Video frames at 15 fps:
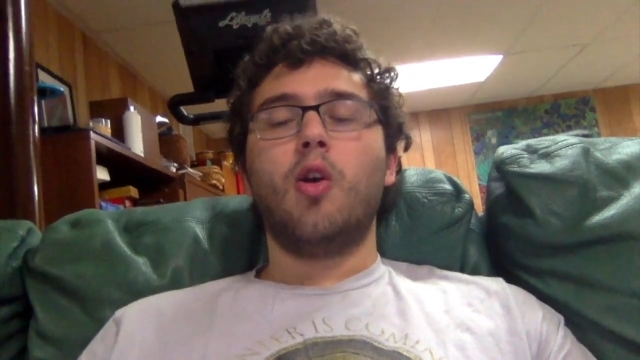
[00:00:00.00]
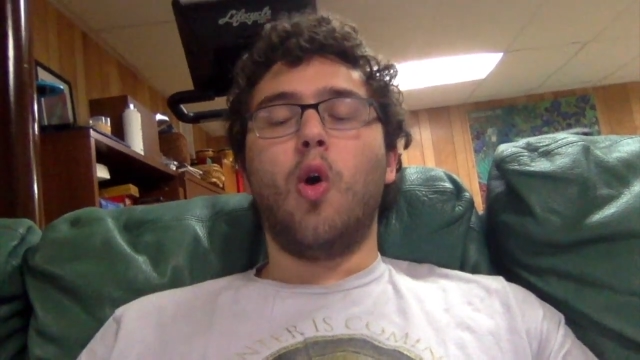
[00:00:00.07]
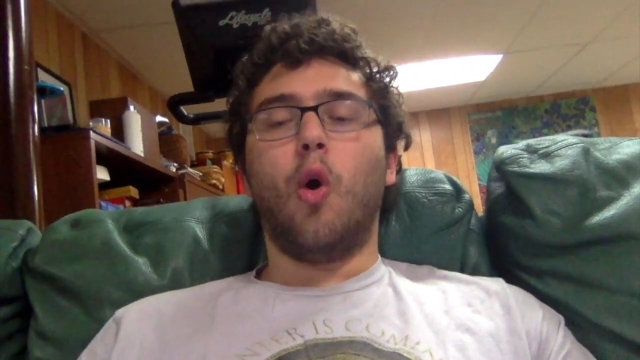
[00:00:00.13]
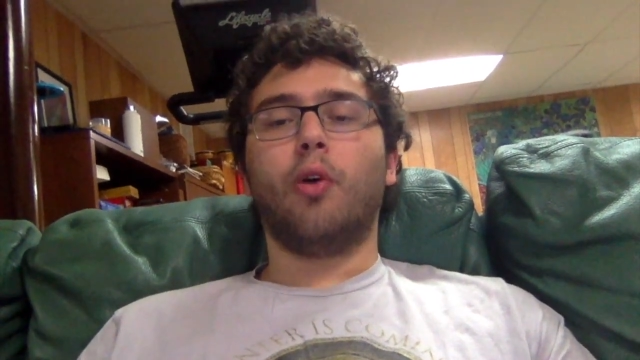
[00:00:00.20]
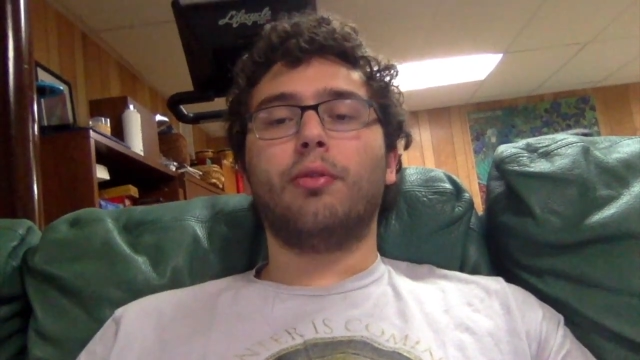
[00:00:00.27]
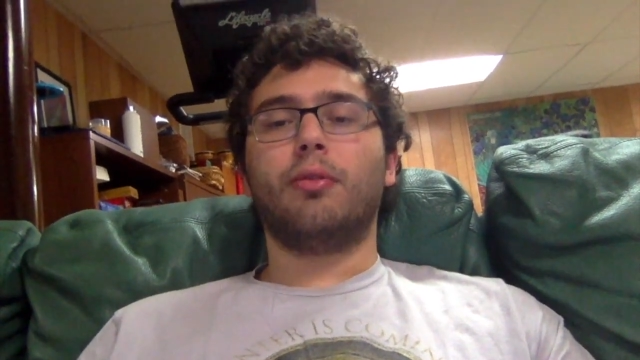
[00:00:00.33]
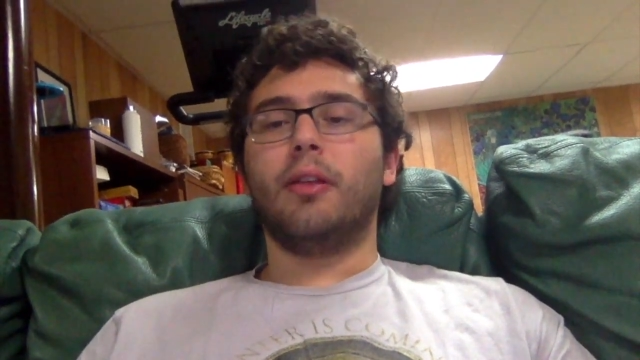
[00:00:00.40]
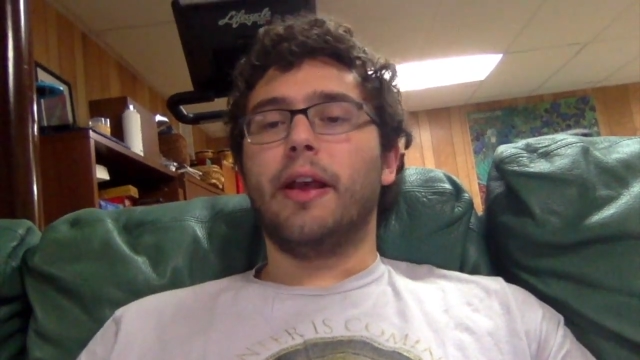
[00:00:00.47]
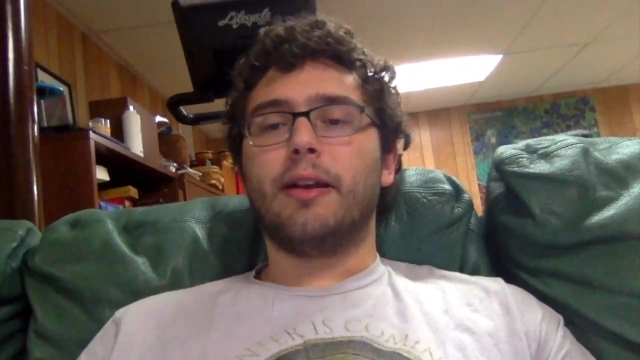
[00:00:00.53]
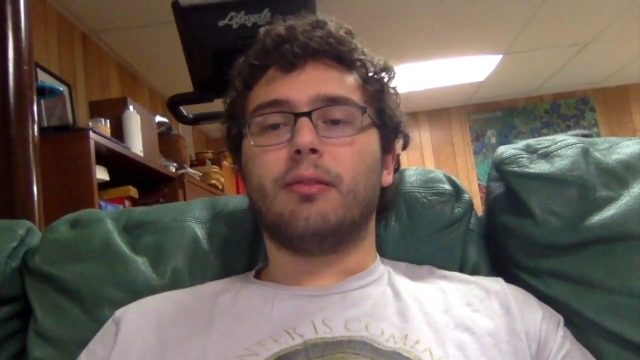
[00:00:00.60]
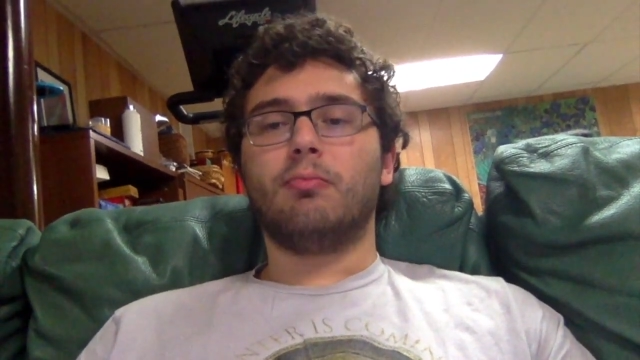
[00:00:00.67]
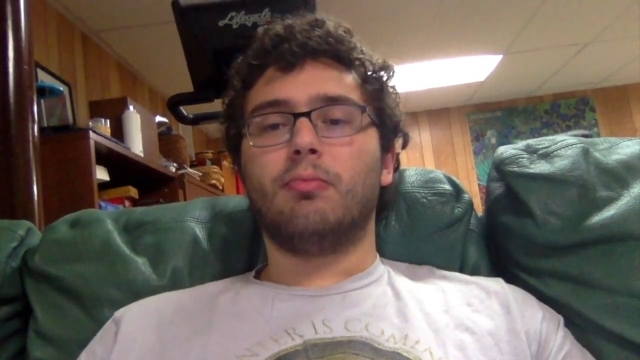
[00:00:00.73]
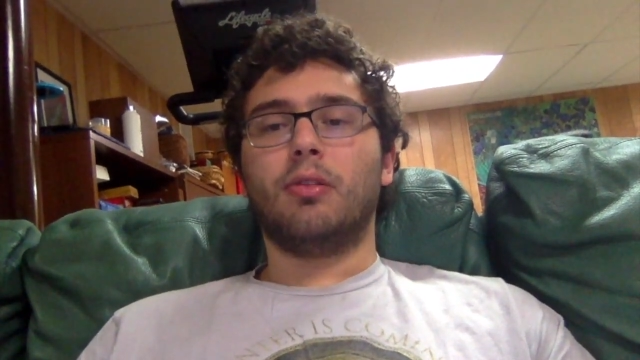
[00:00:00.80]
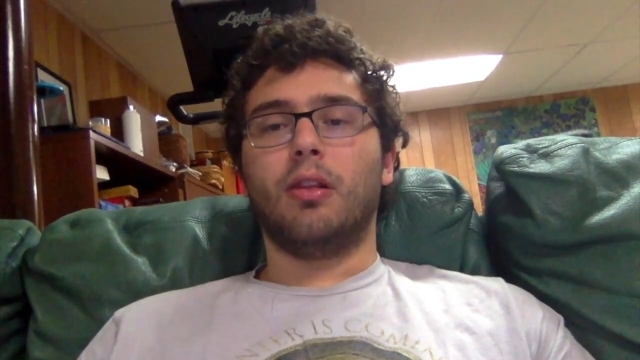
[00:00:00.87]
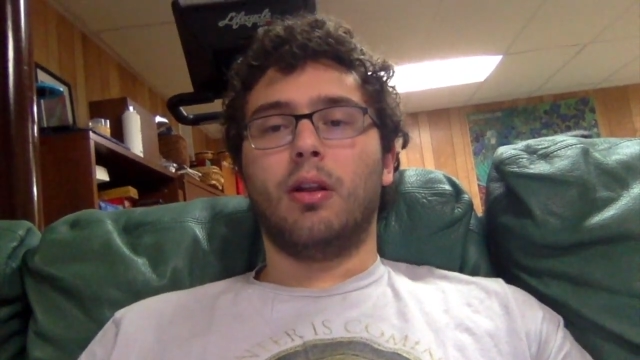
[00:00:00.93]
old like
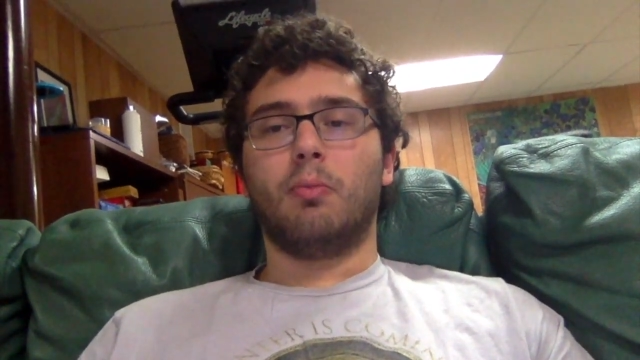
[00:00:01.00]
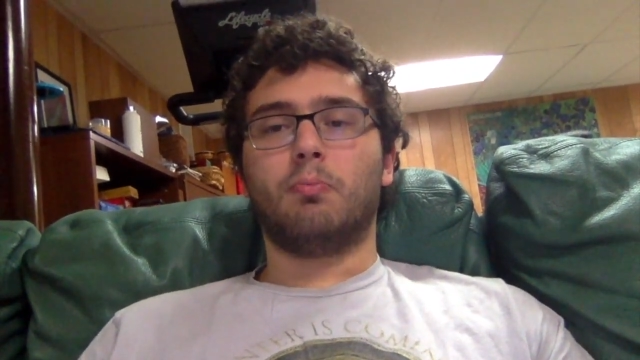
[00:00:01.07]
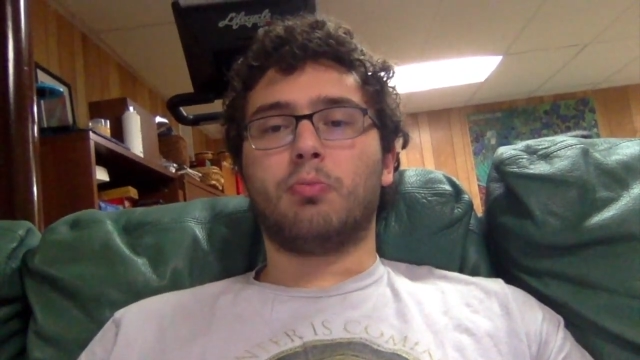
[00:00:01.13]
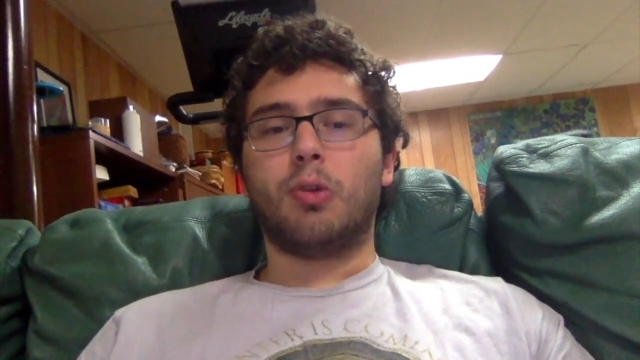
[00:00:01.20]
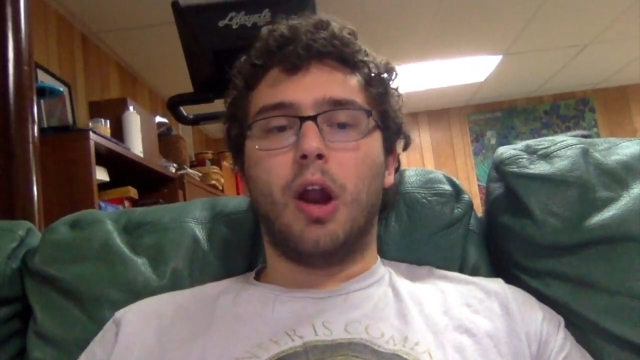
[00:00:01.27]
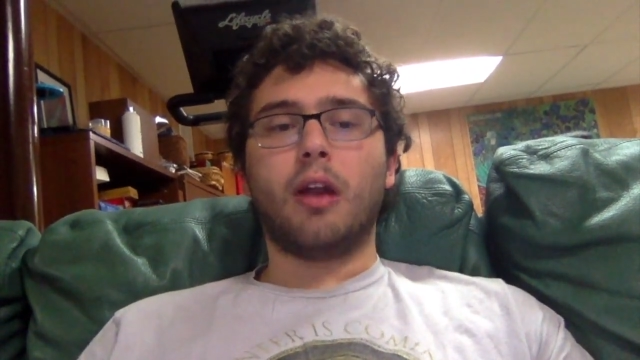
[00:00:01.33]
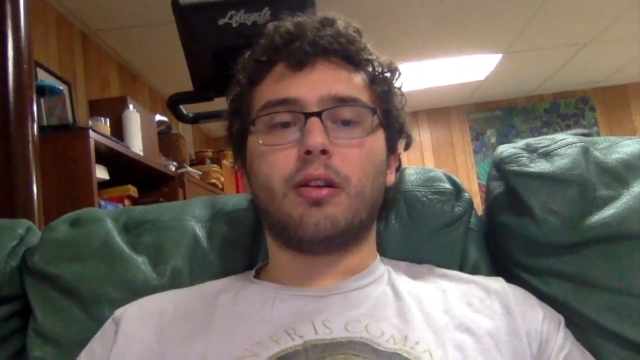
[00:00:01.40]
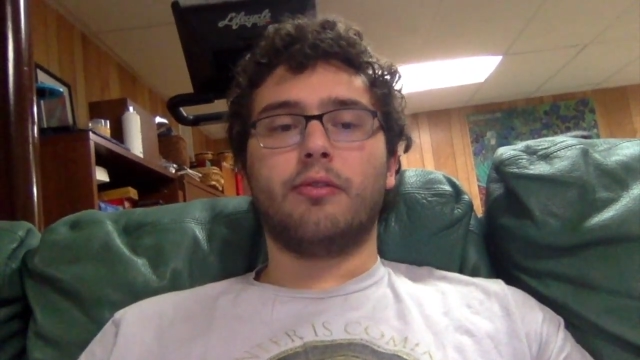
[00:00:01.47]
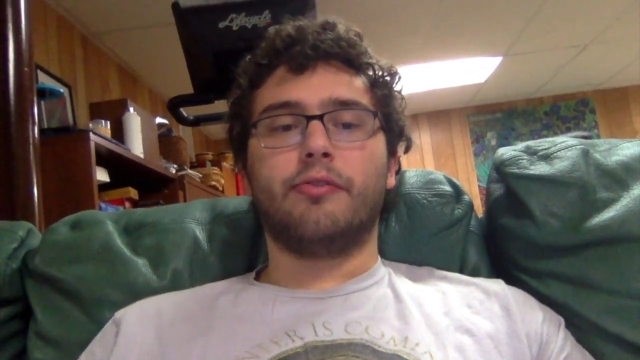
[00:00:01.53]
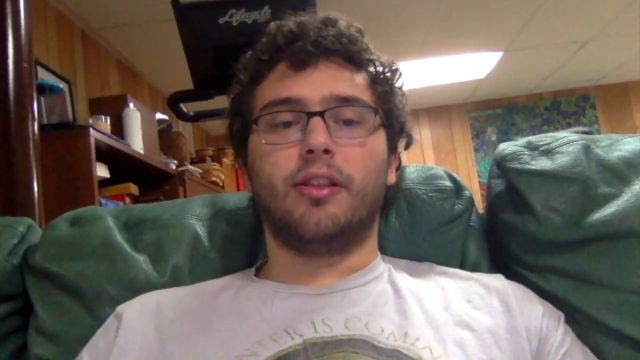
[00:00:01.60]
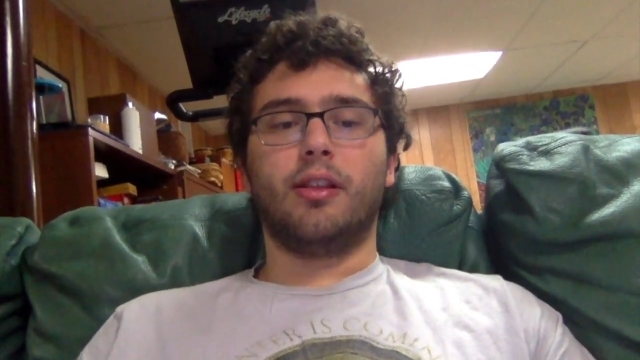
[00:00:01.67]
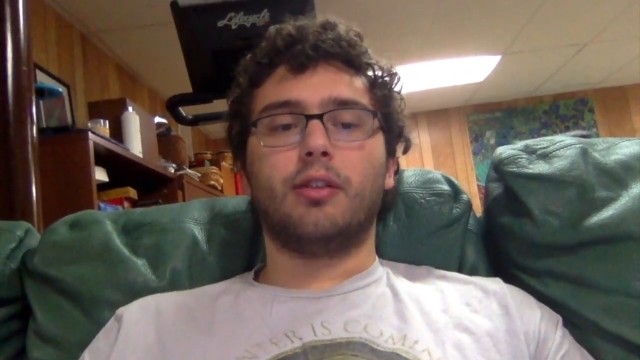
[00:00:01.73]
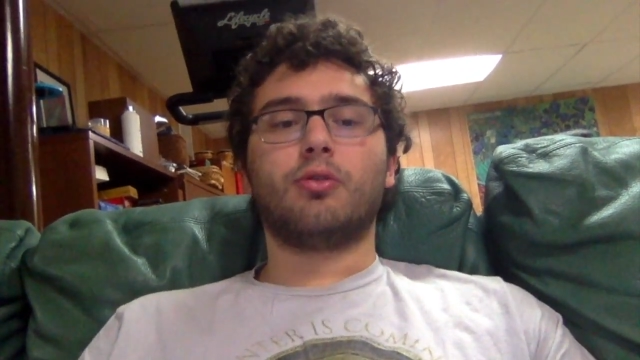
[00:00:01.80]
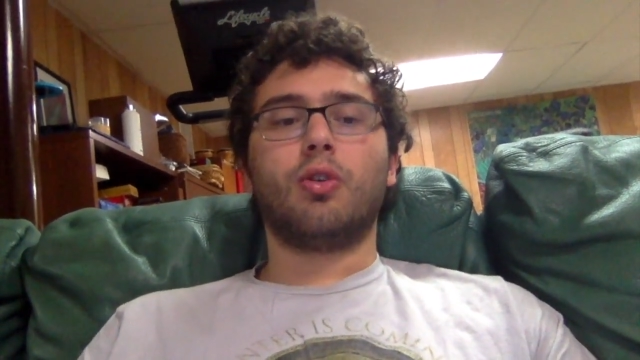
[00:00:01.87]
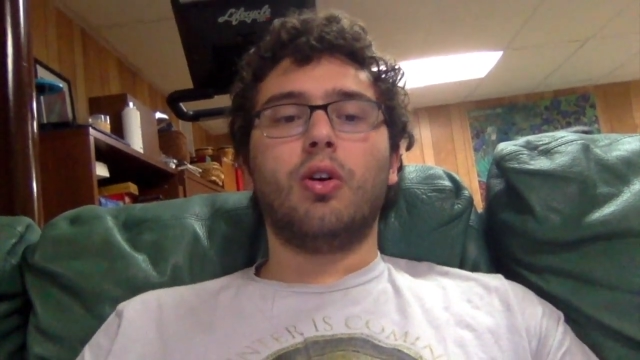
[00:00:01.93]
broader
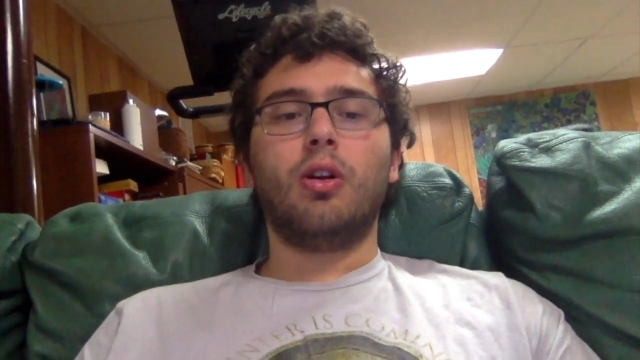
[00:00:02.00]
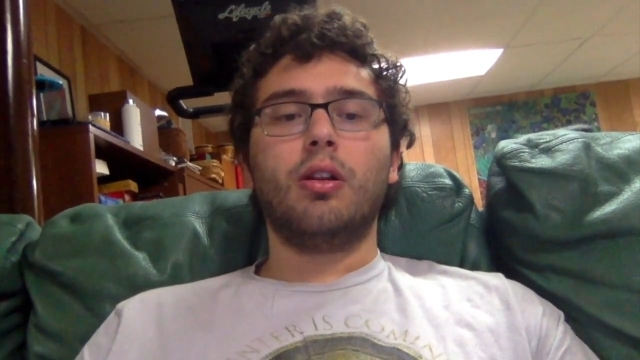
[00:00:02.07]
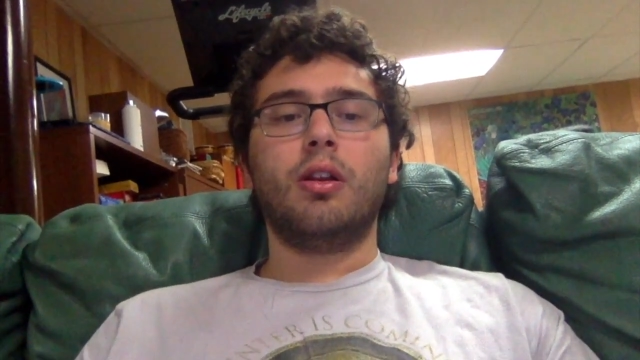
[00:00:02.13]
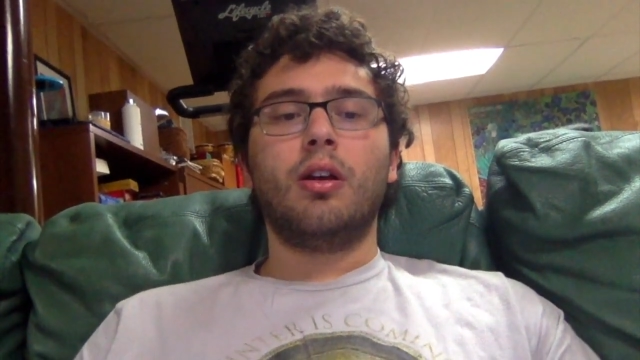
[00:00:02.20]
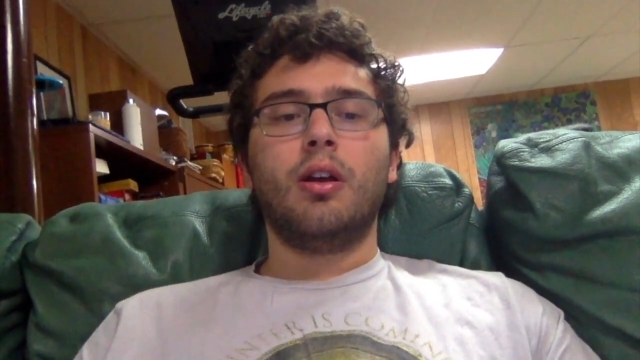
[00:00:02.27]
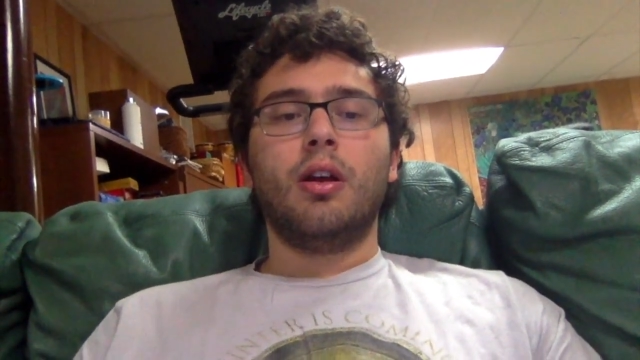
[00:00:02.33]
villain role.